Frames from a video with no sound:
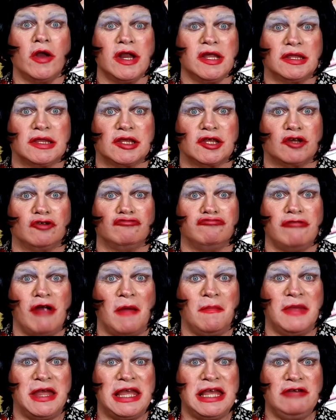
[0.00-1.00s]
a
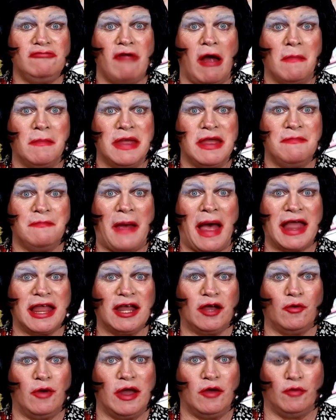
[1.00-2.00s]
scrummy rummy
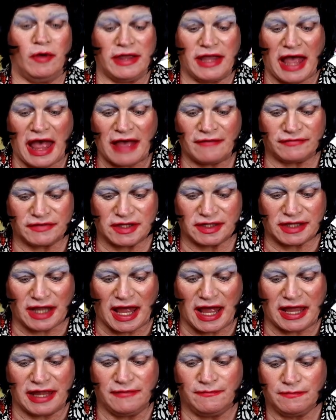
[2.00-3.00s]
banquet we have
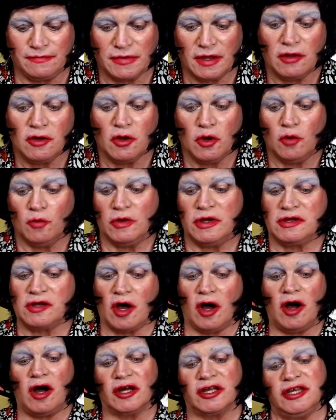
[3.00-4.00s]
today. We've
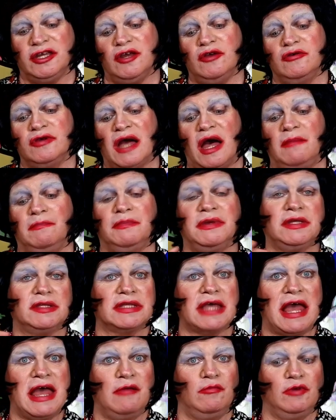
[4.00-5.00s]
got our cucumber
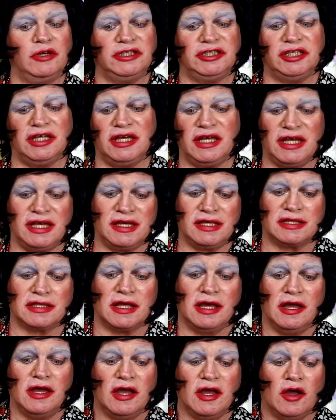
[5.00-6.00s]
sandwiches.
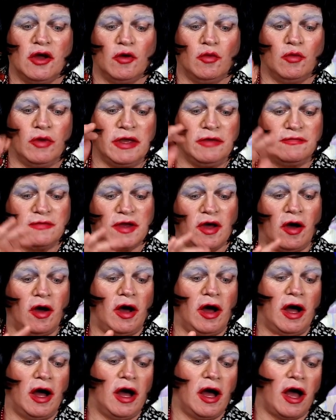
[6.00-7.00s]
We've
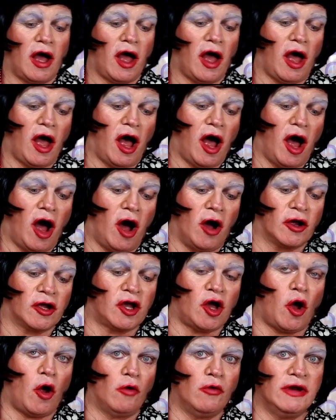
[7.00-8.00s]
got our
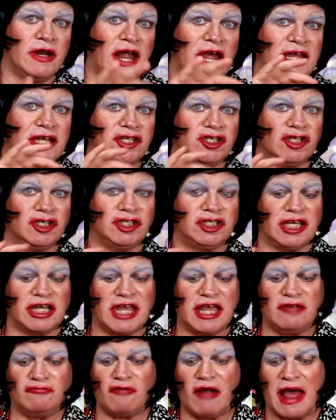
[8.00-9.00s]
coronation
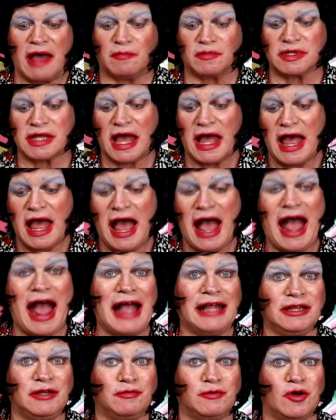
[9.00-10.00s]
chicken wraps.
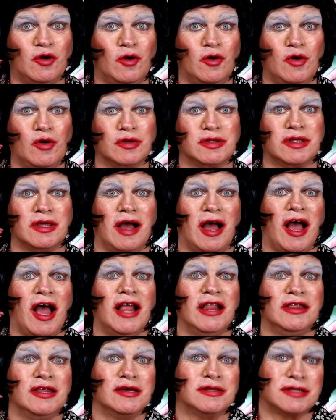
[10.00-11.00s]
And, of course,
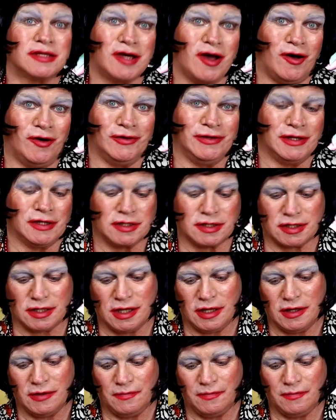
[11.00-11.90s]
the scones.